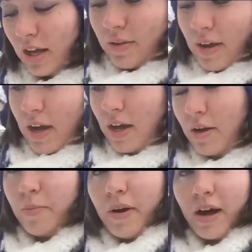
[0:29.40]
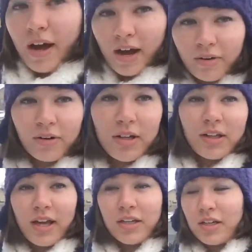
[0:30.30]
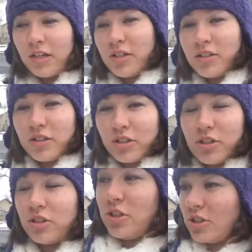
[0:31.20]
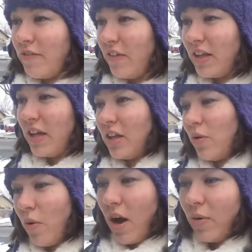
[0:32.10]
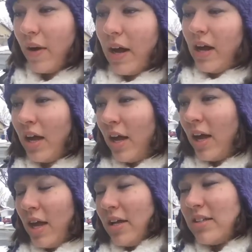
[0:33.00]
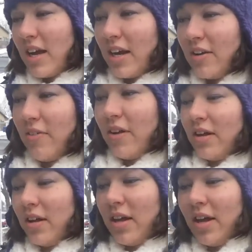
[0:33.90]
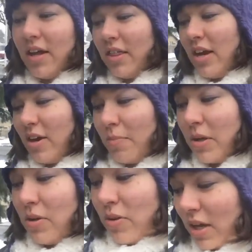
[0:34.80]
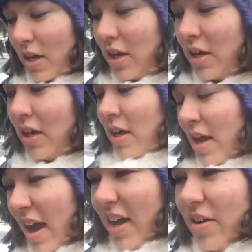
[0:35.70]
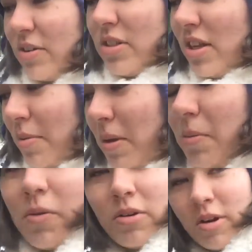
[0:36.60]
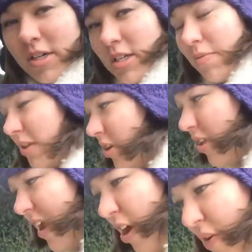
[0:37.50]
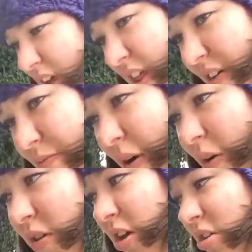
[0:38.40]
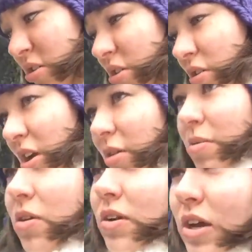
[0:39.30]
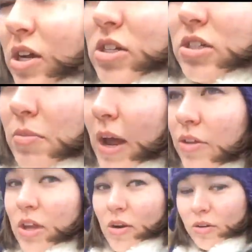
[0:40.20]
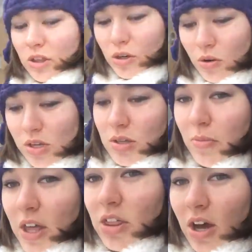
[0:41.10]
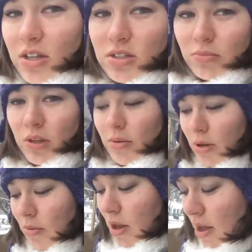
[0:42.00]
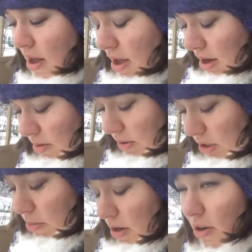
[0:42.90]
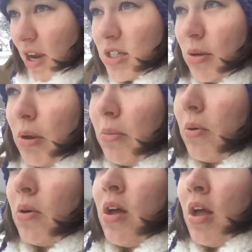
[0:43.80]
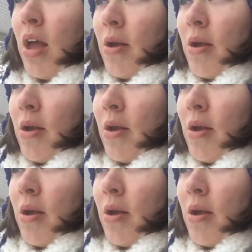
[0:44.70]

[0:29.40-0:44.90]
Anyway, but I really like shoveling the walkway. It's kind of therapeutic. I always thought people were crazy when they're like, oh, I love mowing. It's so therapeutic. I just am out there with the noise and my thoughts and blah, blah, blah. I'm like, you be crazy, people.